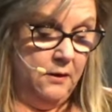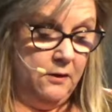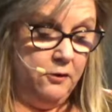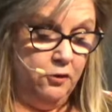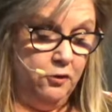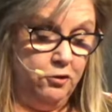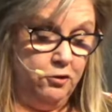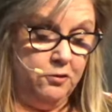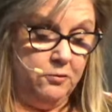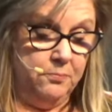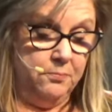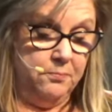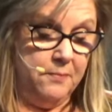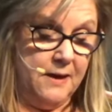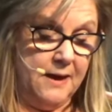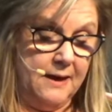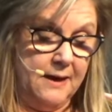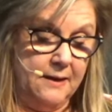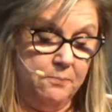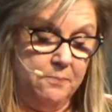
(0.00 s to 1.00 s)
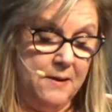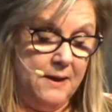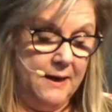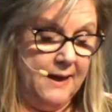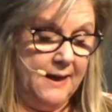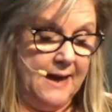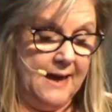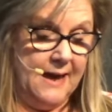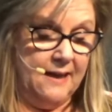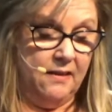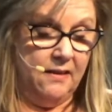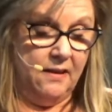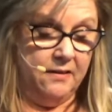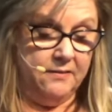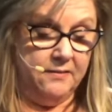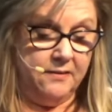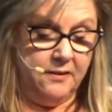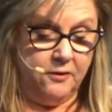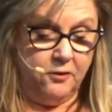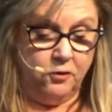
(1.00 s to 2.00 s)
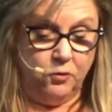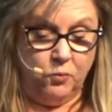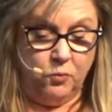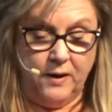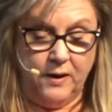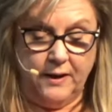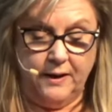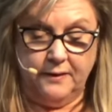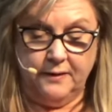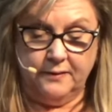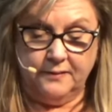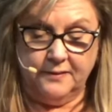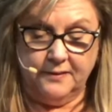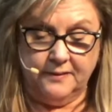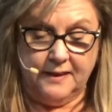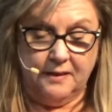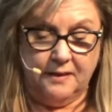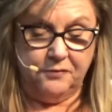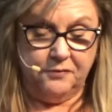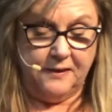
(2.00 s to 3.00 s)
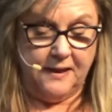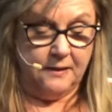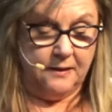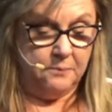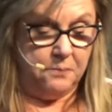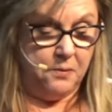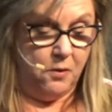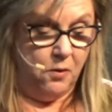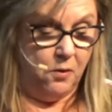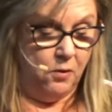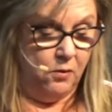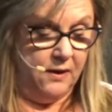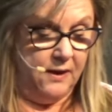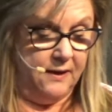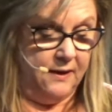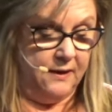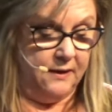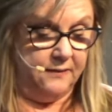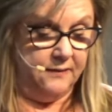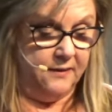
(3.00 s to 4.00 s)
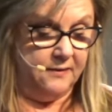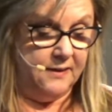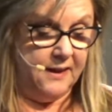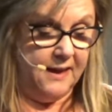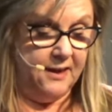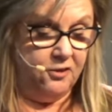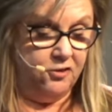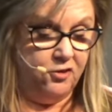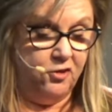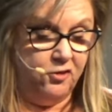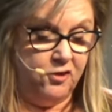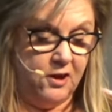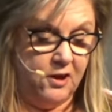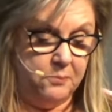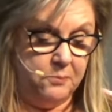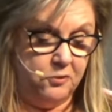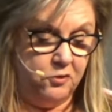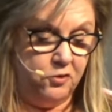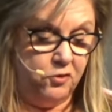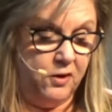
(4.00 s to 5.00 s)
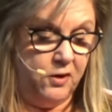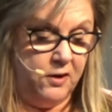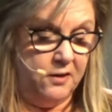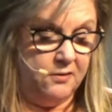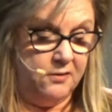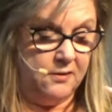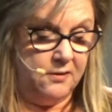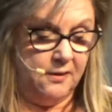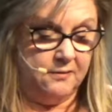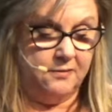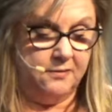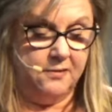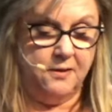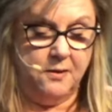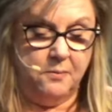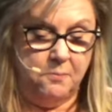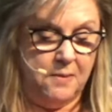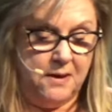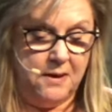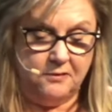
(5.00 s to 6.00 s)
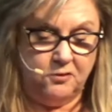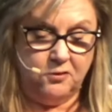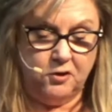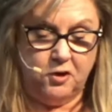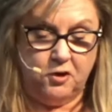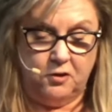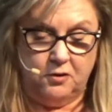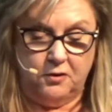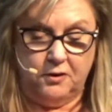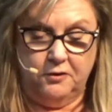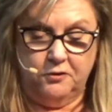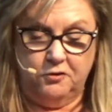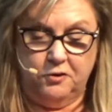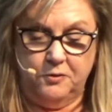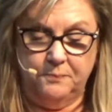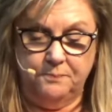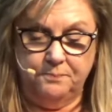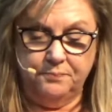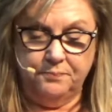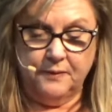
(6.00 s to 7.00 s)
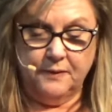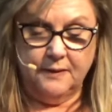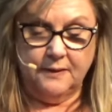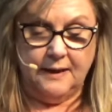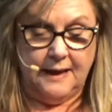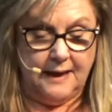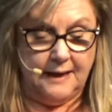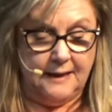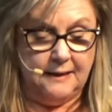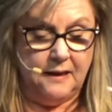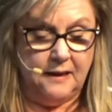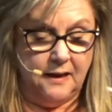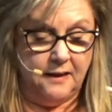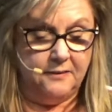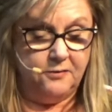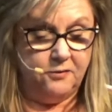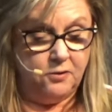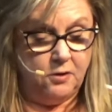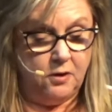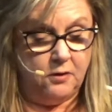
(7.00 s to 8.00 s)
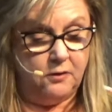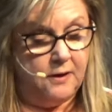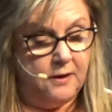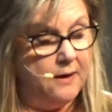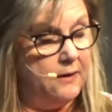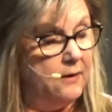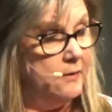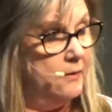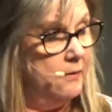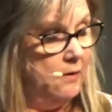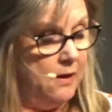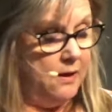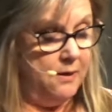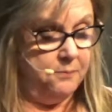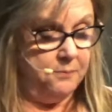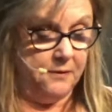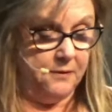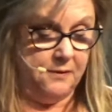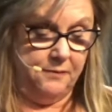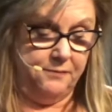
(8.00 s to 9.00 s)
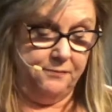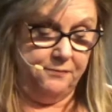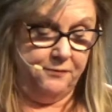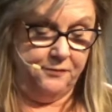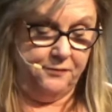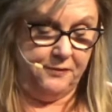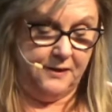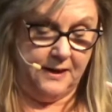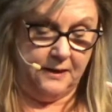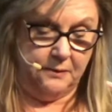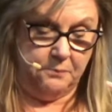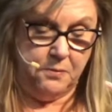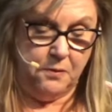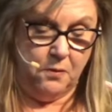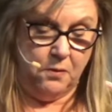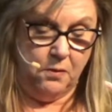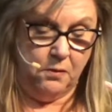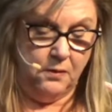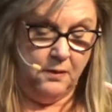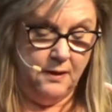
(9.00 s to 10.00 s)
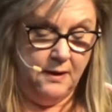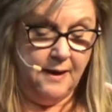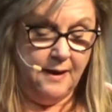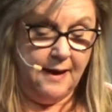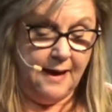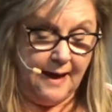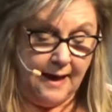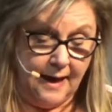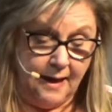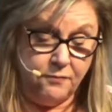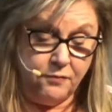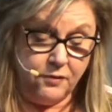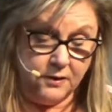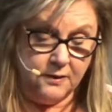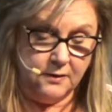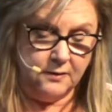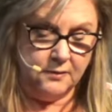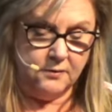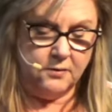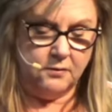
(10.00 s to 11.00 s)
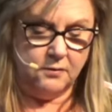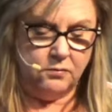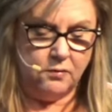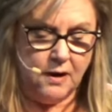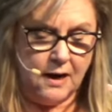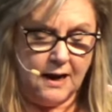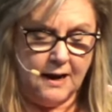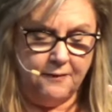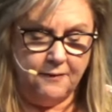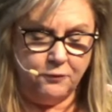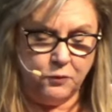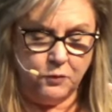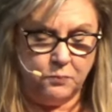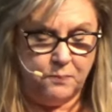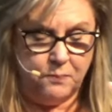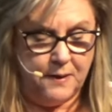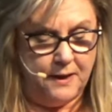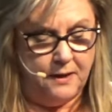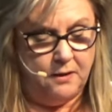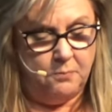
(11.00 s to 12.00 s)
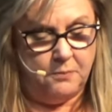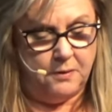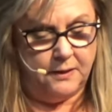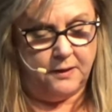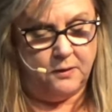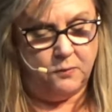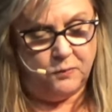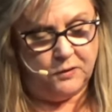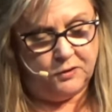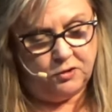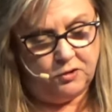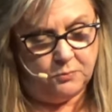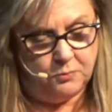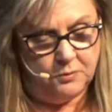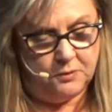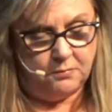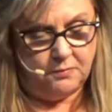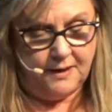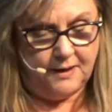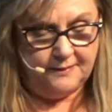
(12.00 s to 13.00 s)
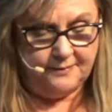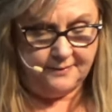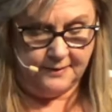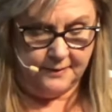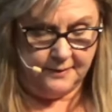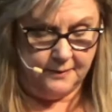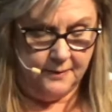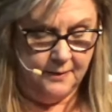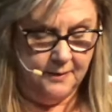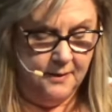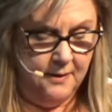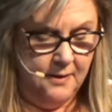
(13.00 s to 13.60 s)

Newsom had many allies on her way to that flagpole, and on the day she demonstrated such immense courage, allies taught her how to climb the flagpole. Advocates arrived with bail money when she was arrested.